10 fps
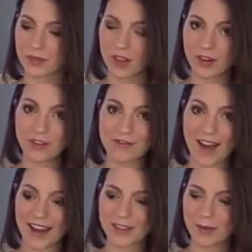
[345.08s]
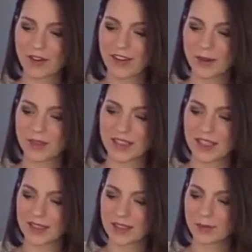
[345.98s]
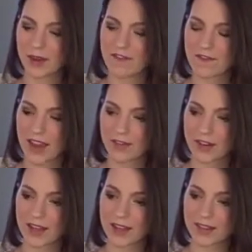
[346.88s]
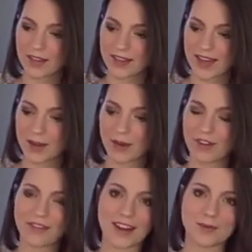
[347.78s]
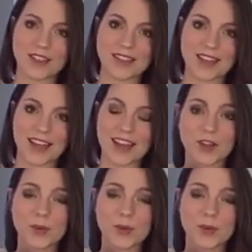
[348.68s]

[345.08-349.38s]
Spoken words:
Little fact about vitamin D, this is my favorite thing about vitamin D.